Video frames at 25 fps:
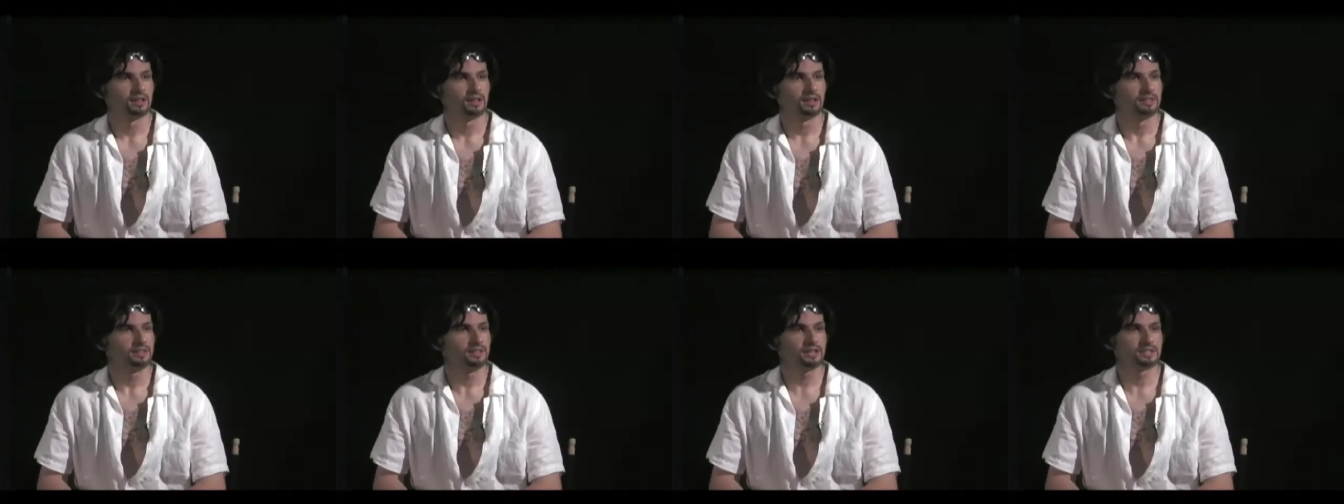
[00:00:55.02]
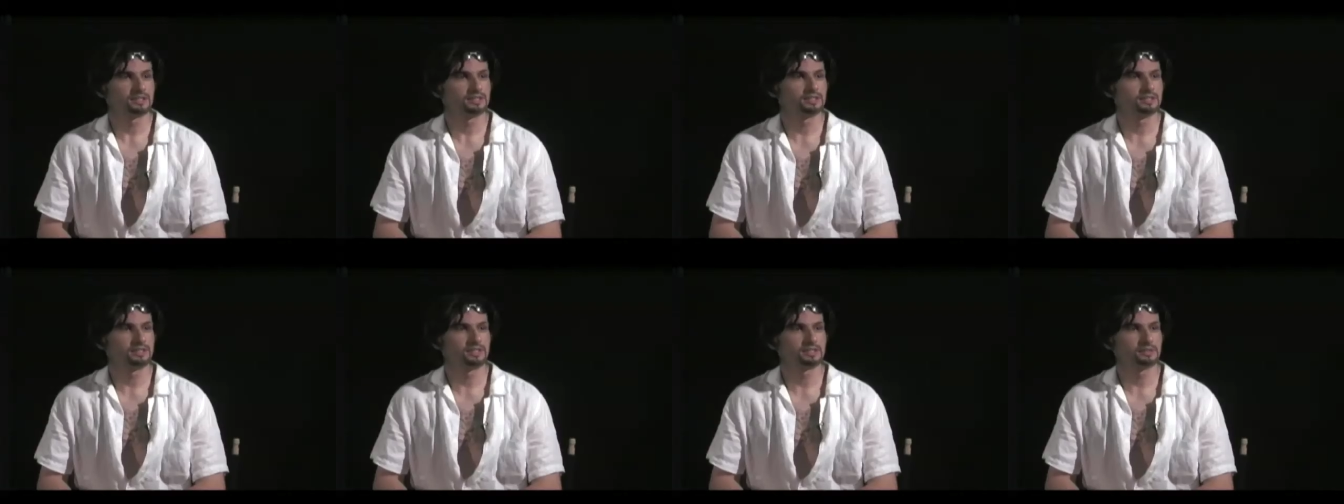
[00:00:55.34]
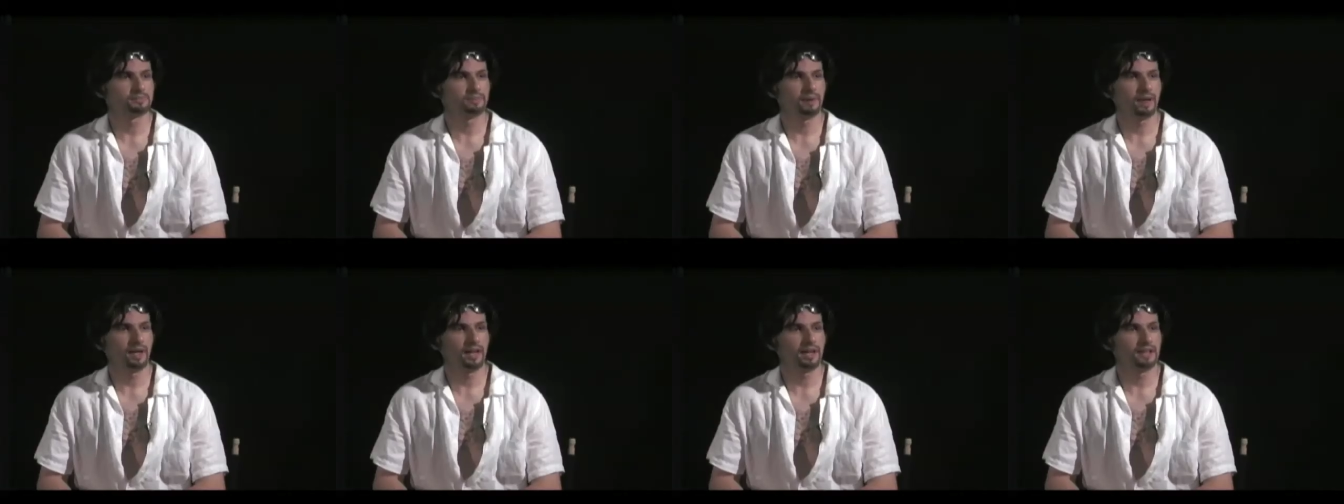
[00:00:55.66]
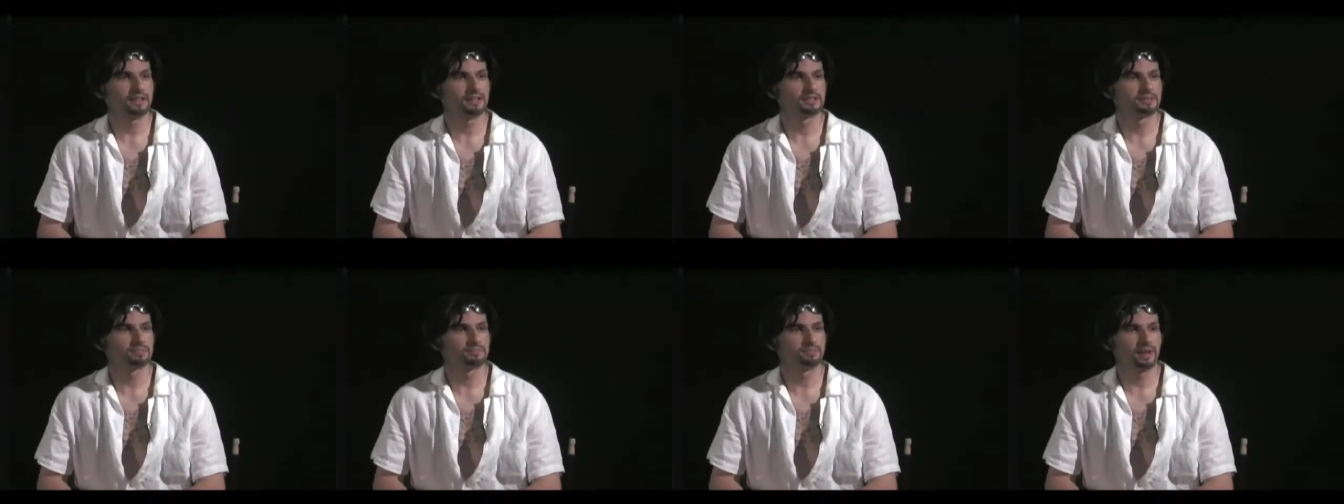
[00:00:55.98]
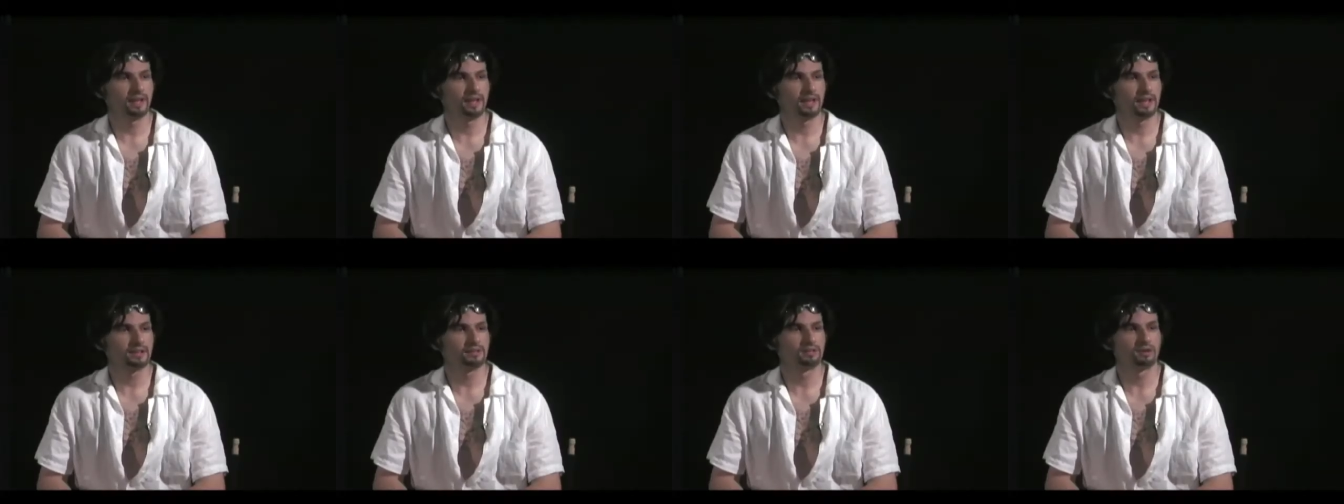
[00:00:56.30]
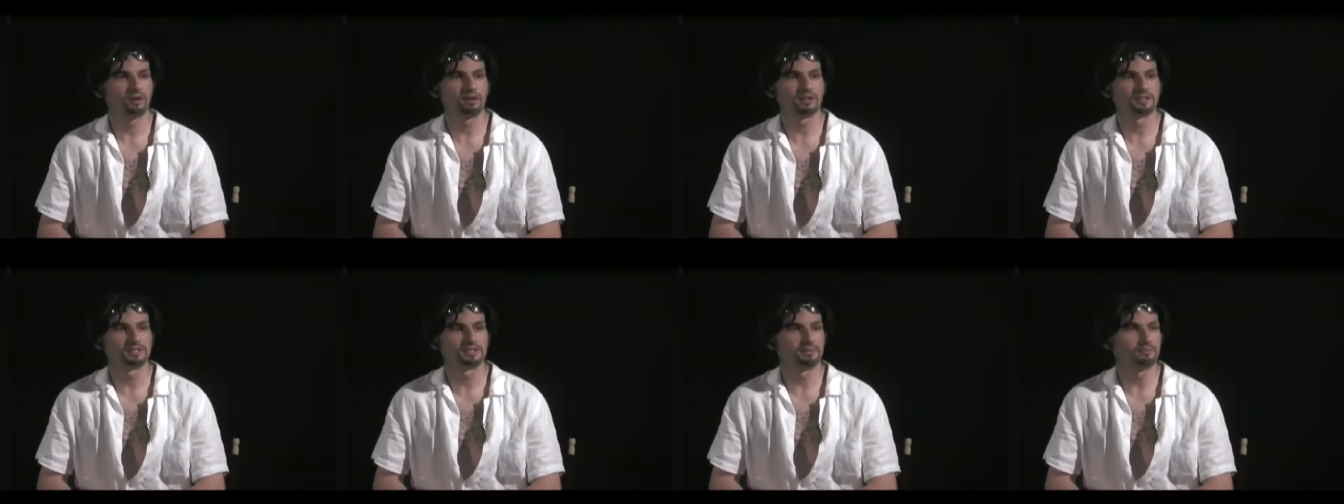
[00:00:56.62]
This this play, this play,
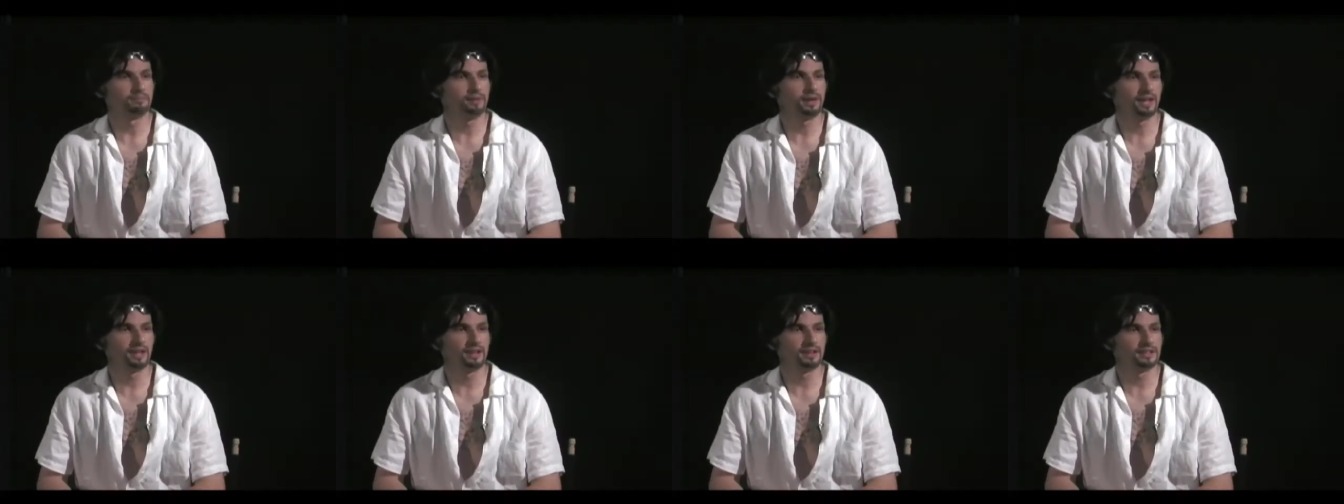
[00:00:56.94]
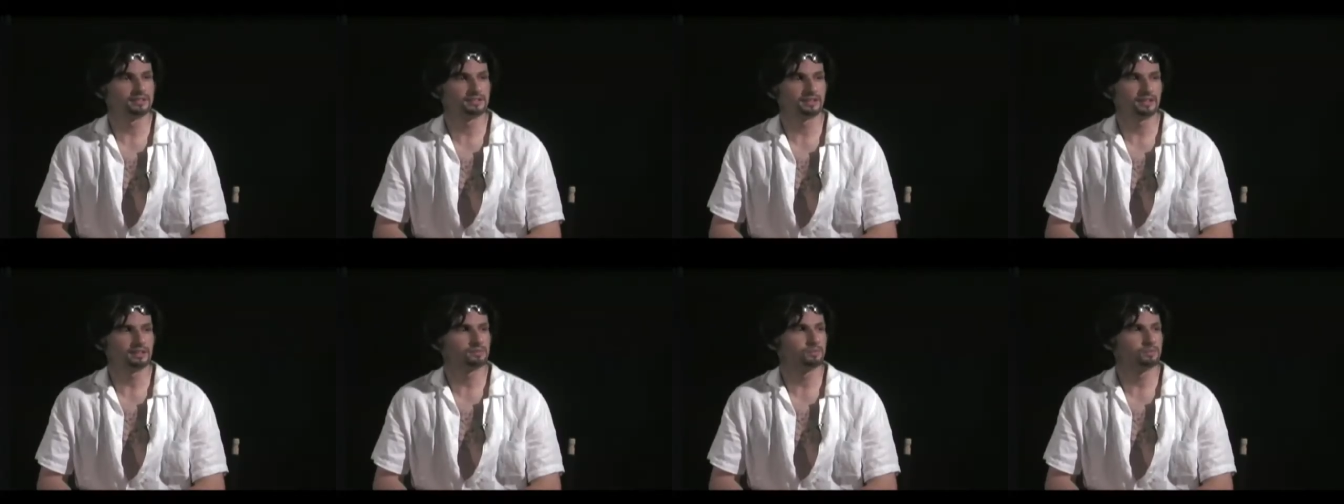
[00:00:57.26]
Dolls and Men, is, is